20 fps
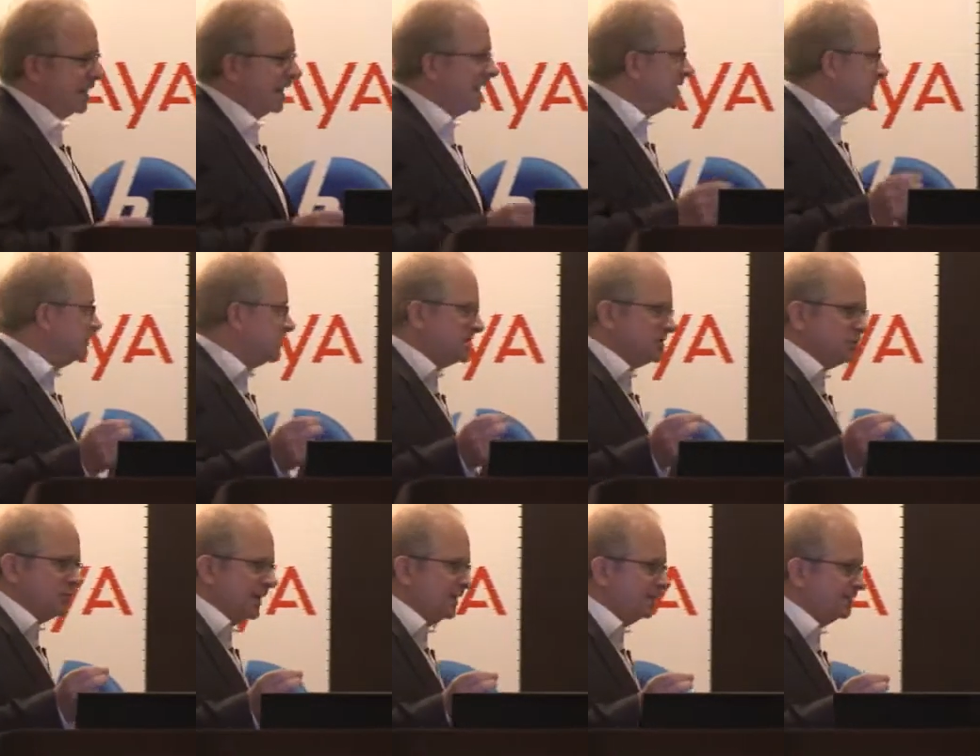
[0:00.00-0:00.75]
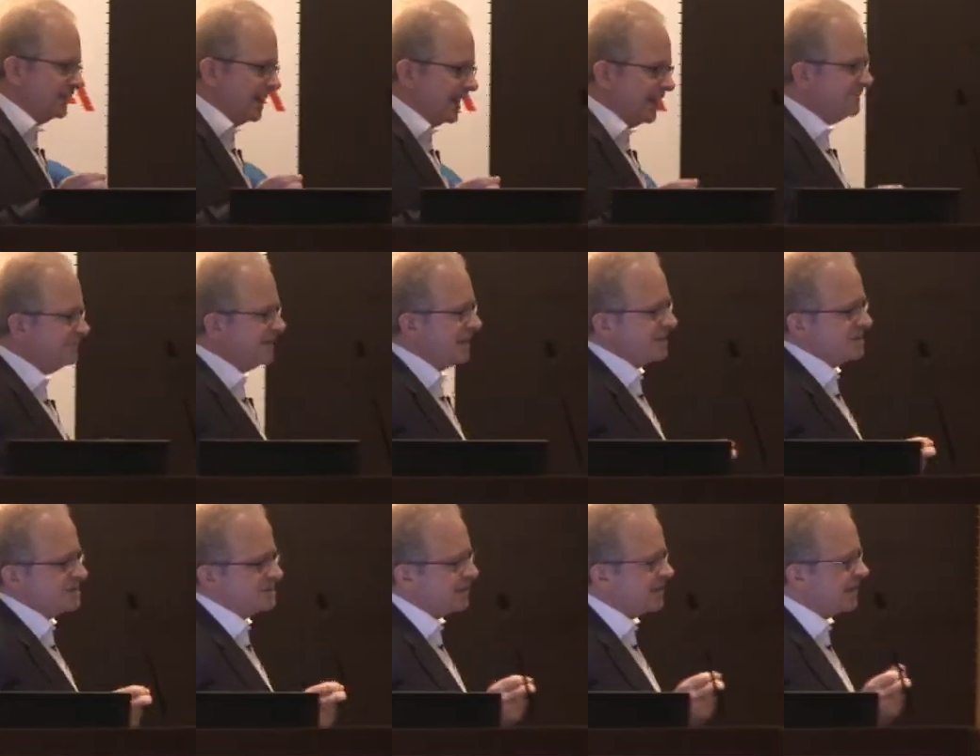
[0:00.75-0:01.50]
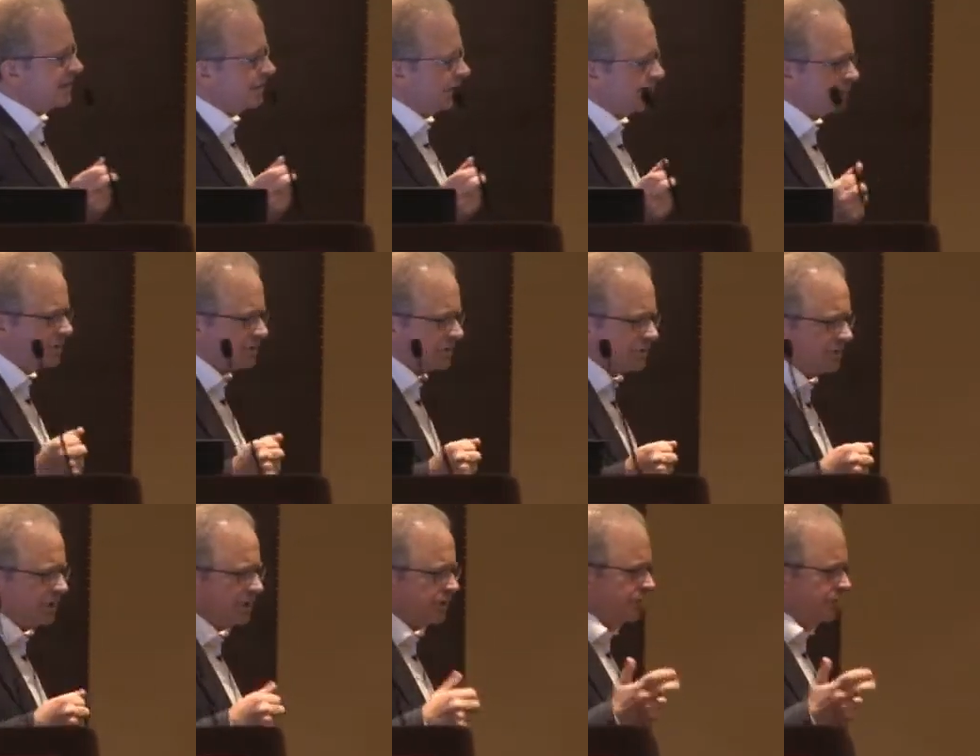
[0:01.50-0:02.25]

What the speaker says: I was with MIT, who are doing a